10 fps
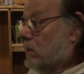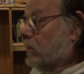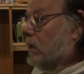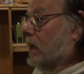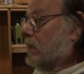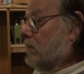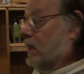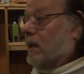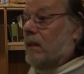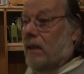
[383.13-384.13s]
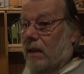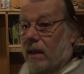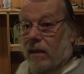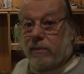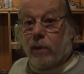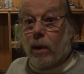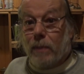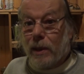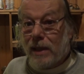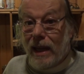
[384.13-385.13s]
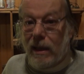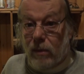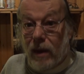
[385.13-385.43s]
You got a 4%